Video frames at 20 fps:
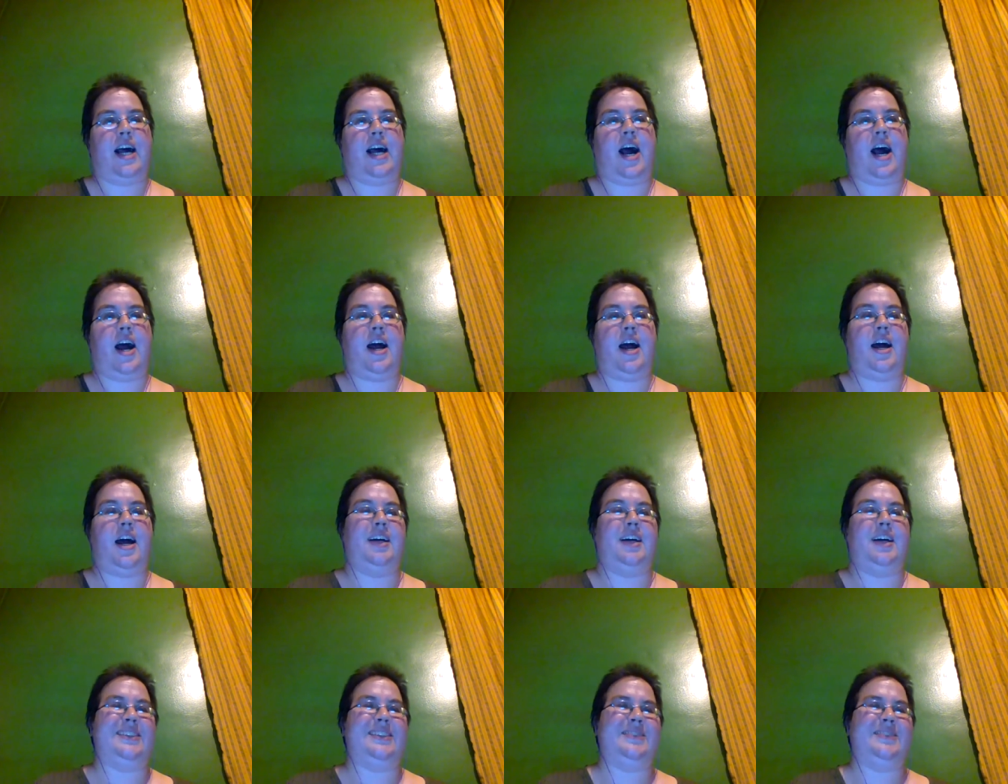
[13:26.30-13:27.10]

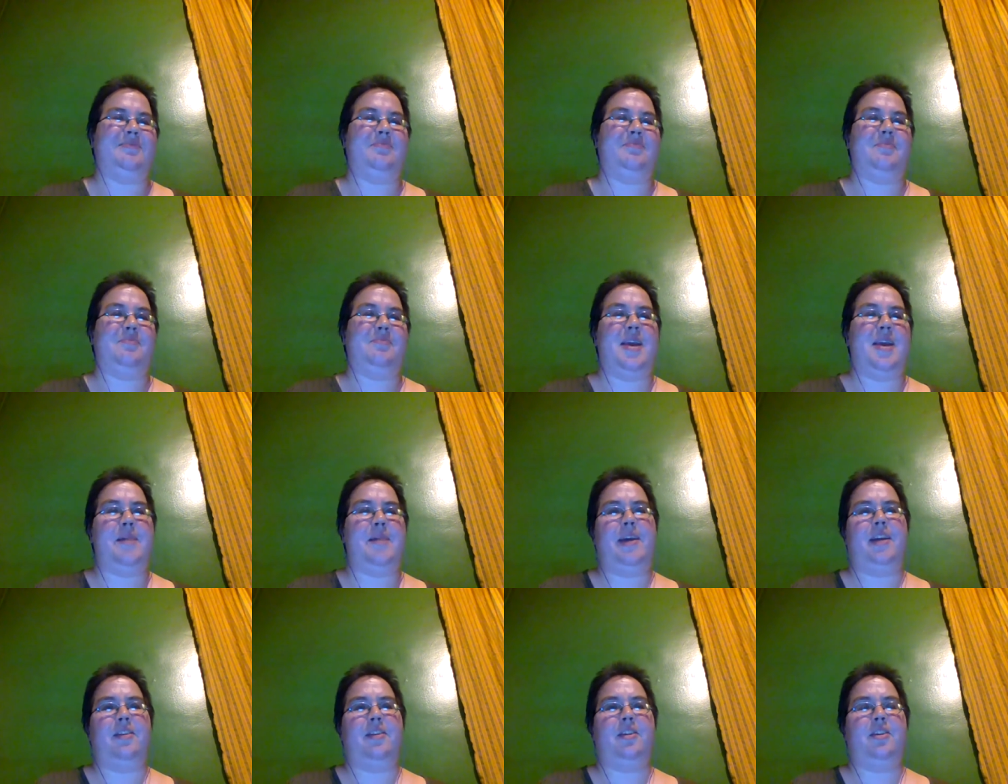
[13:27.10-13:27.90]
uh,
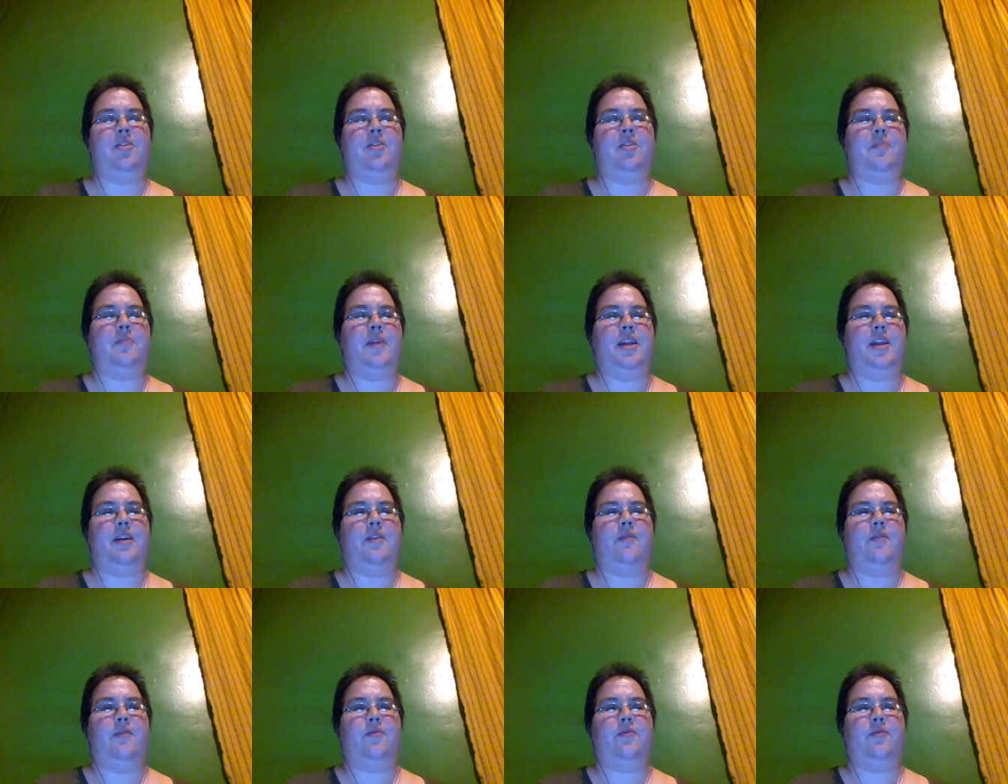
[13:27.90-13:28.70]
maybe a little bit
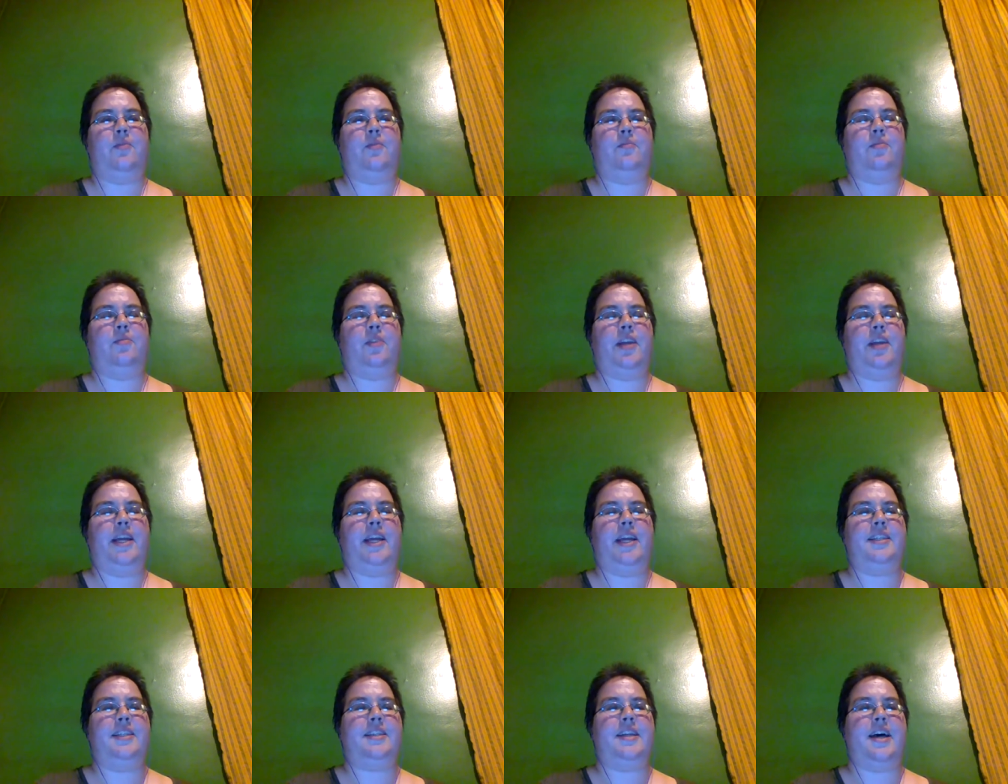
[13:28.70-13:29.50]
of
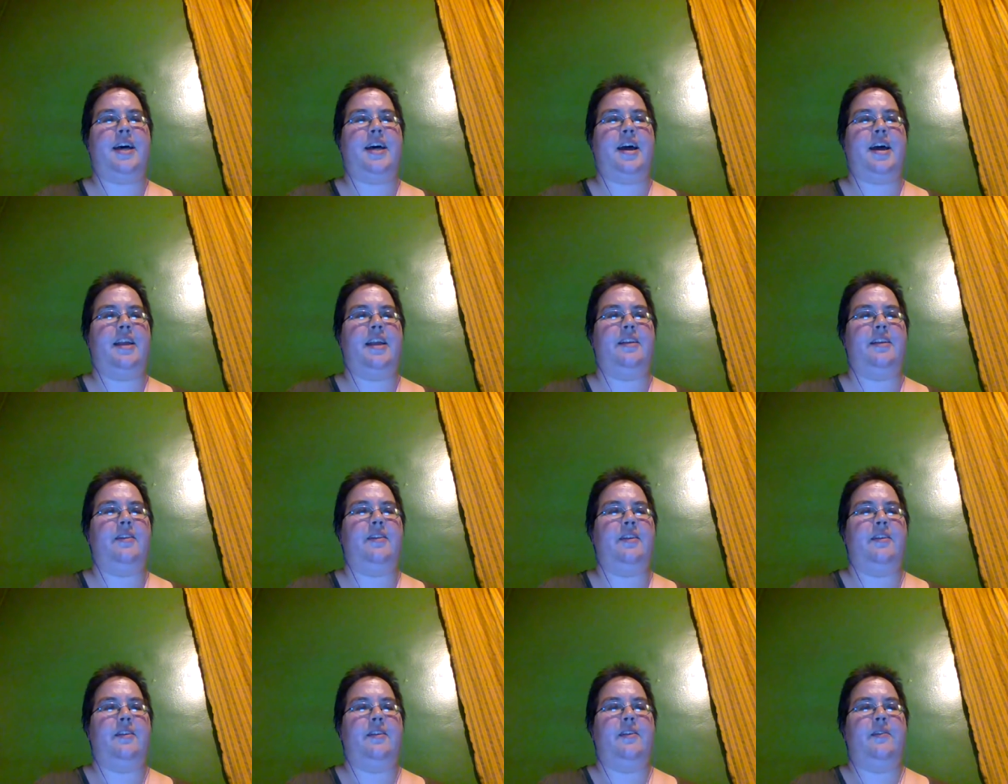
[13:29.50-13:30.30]
complaints that
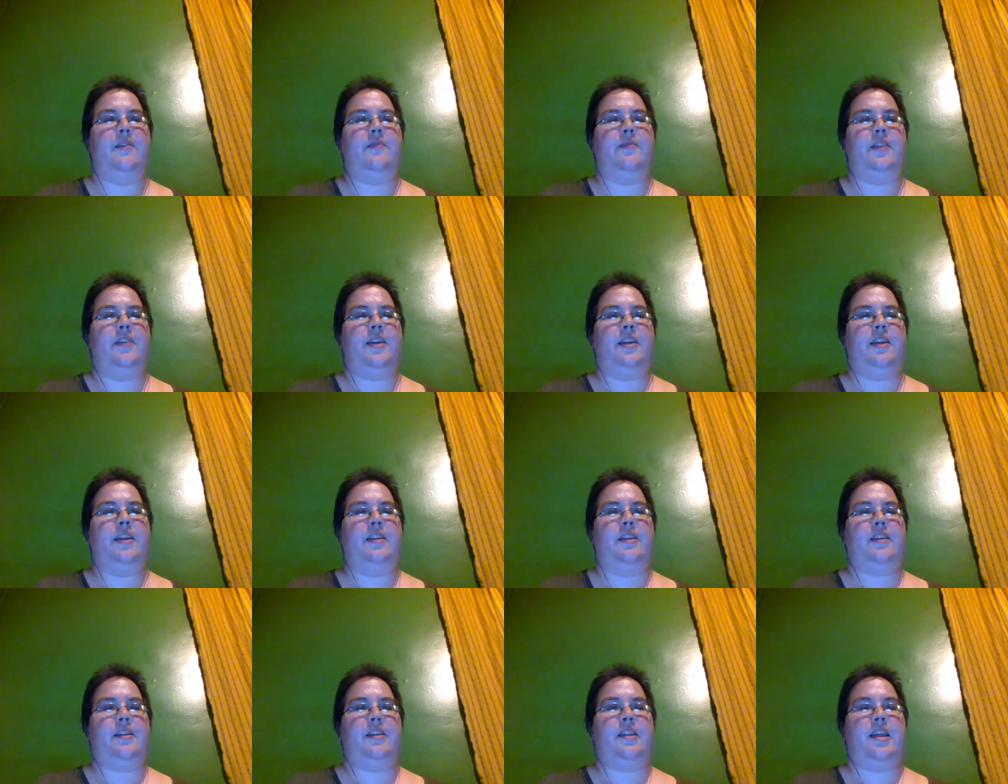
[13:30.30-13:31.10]

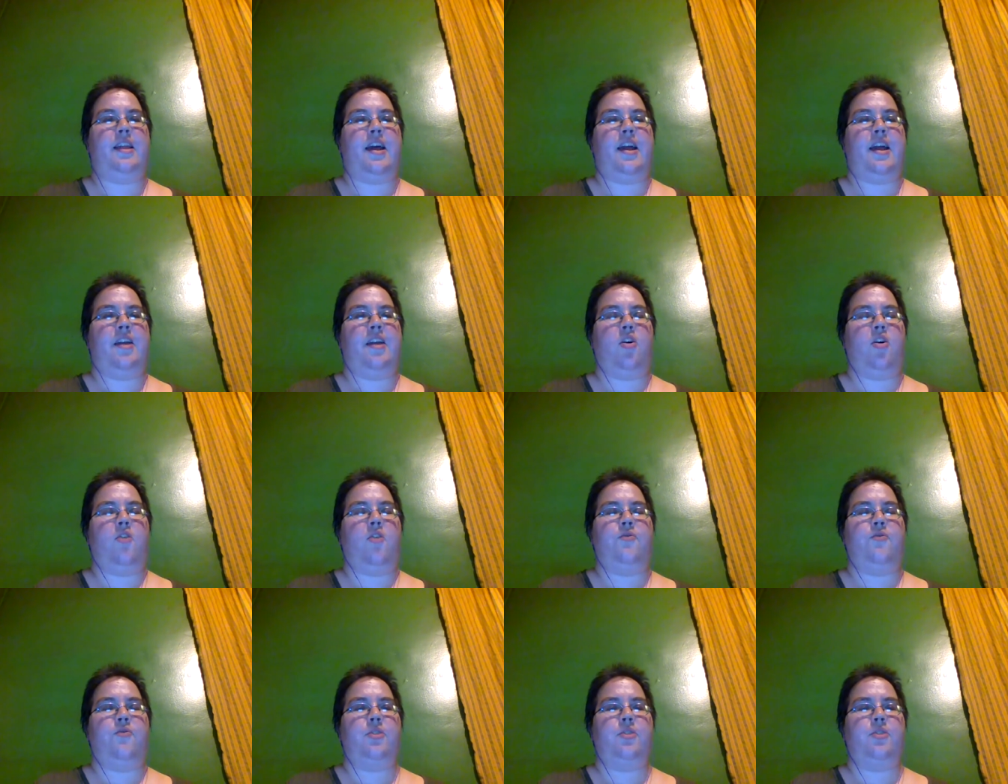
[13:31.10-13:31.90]
that all
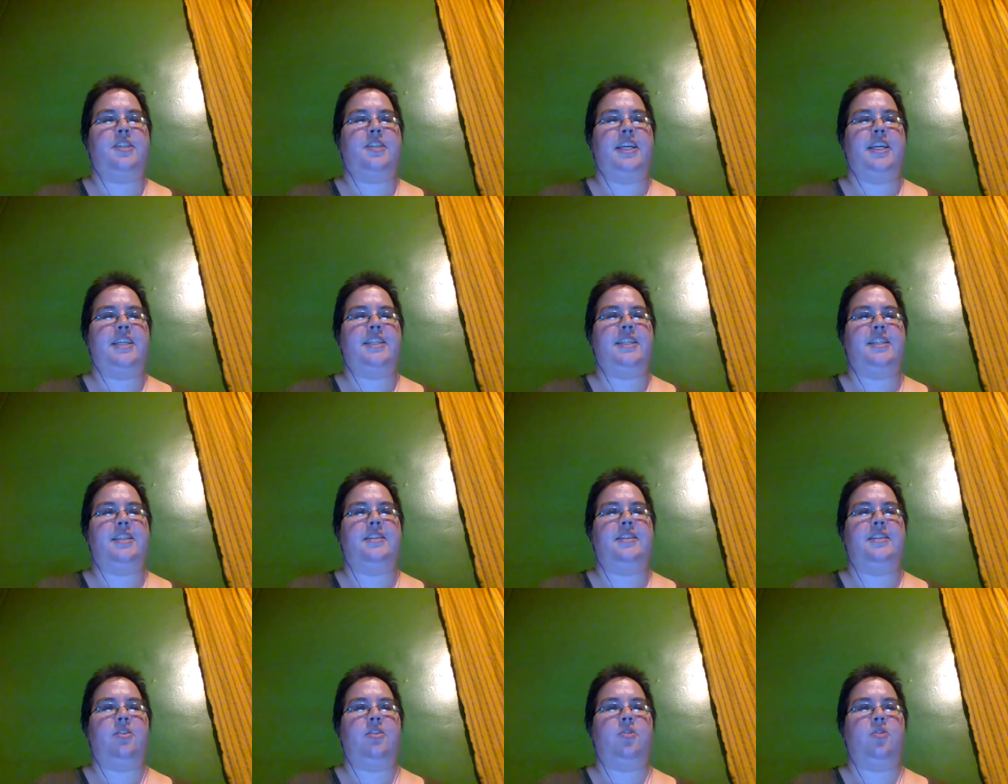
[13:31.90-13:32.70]
four
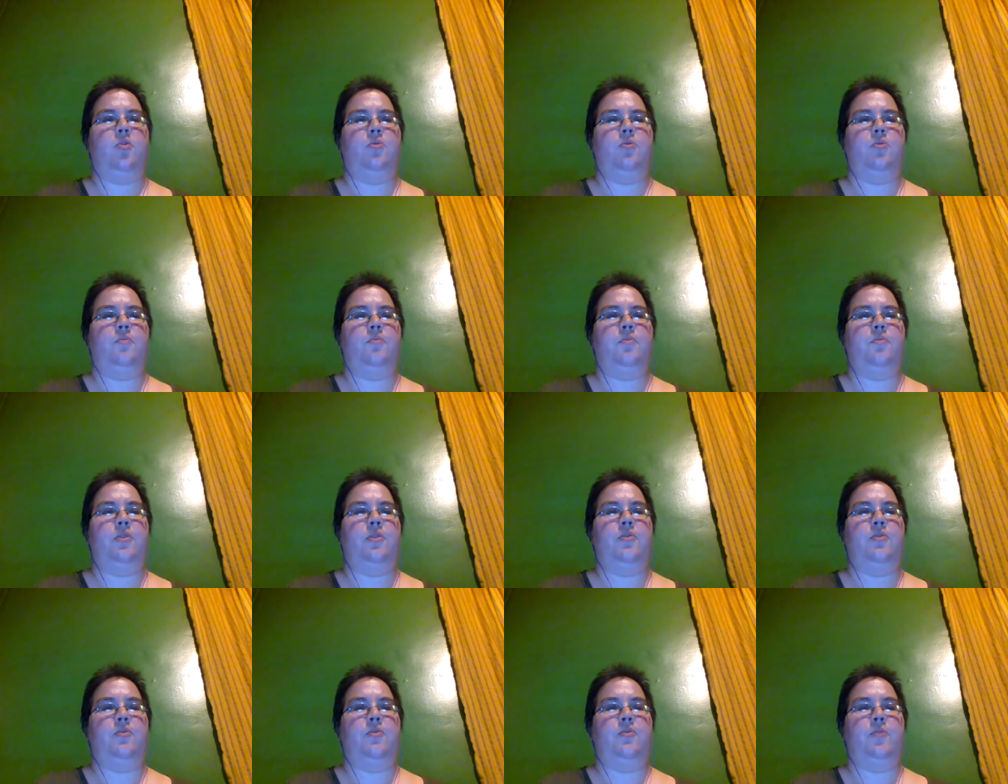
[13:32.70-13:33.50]
seasons the Golden
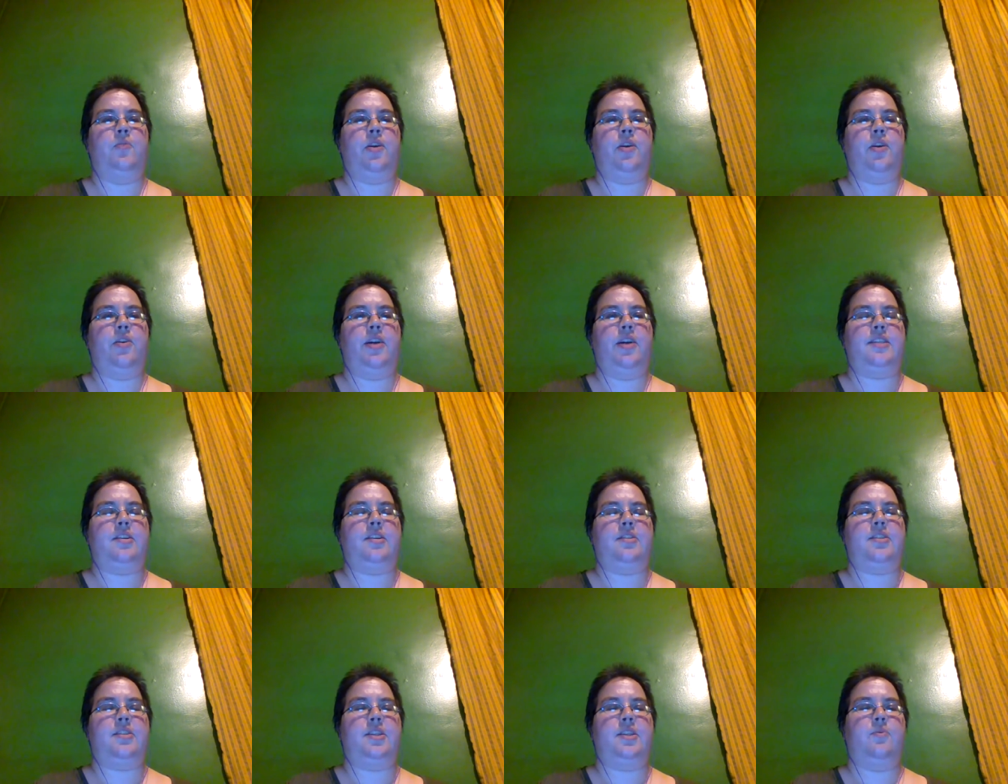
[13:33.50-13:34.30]
Boot winner has
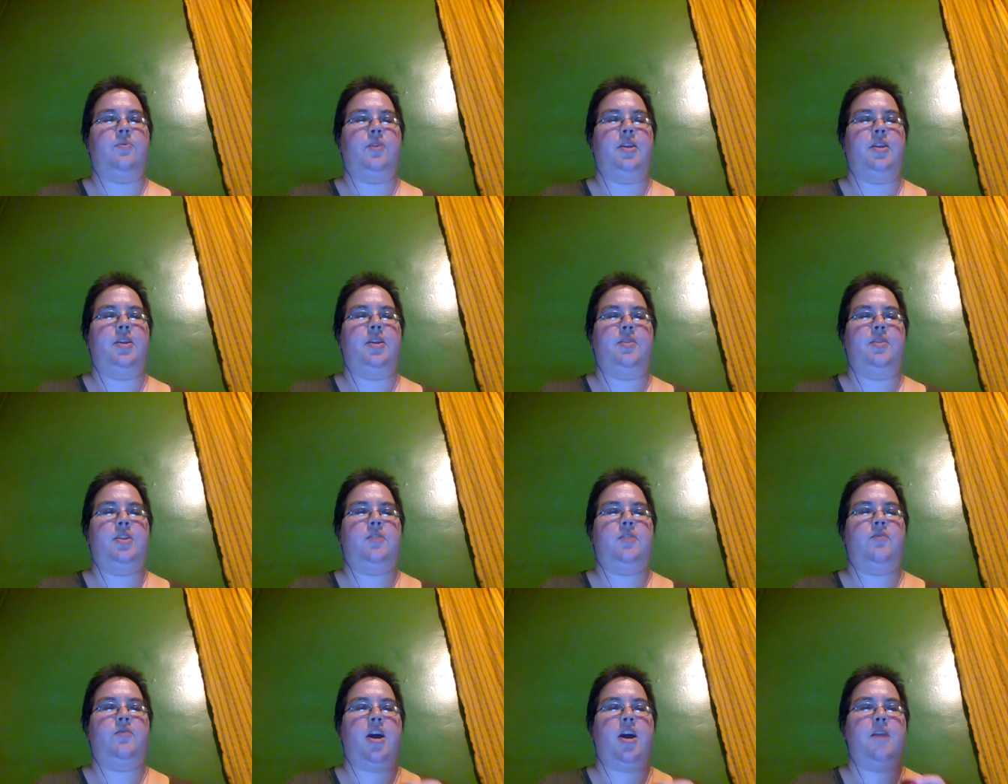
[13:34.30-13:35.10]
also won the
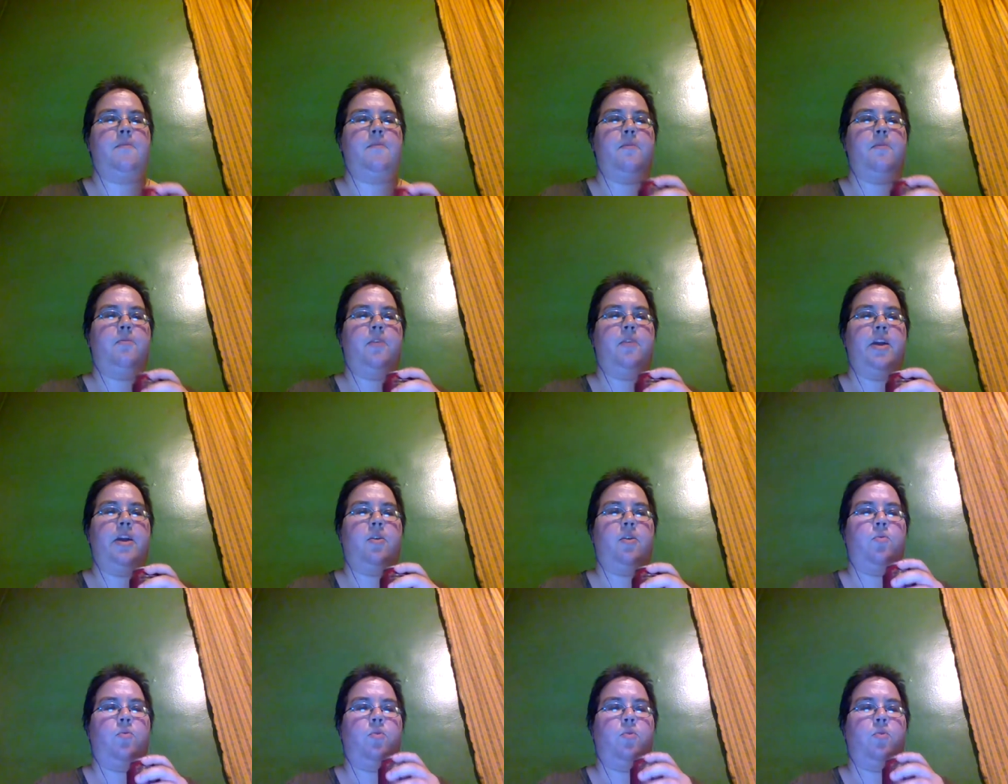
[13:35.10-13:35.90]
Most Valuable Player
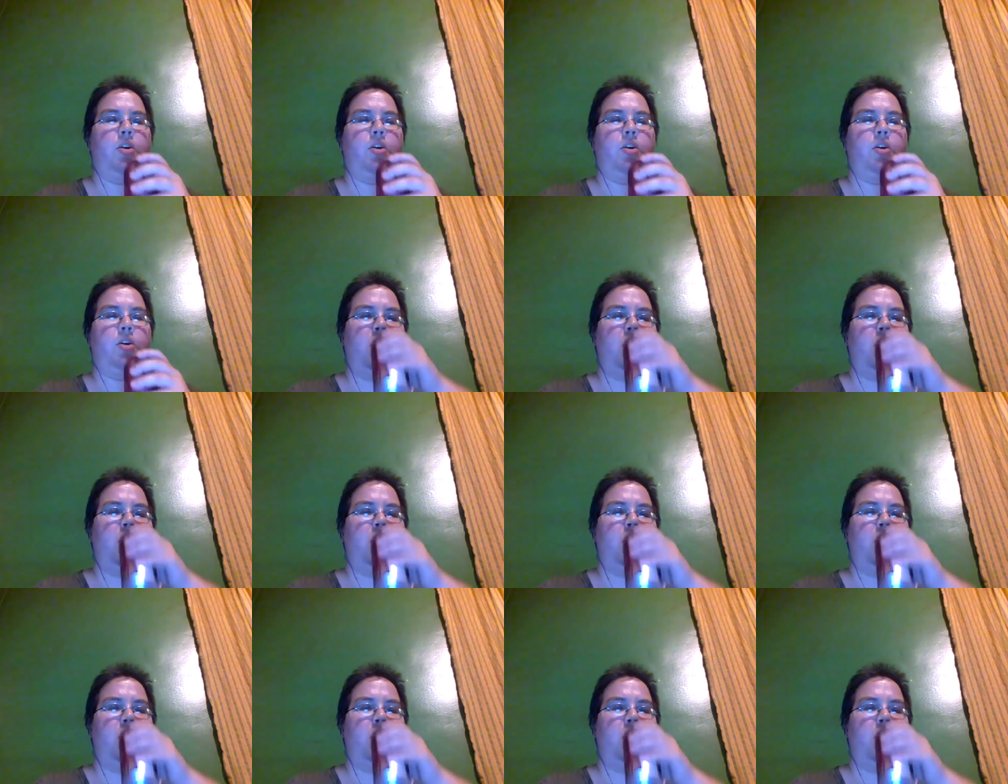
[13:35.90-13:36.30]
award.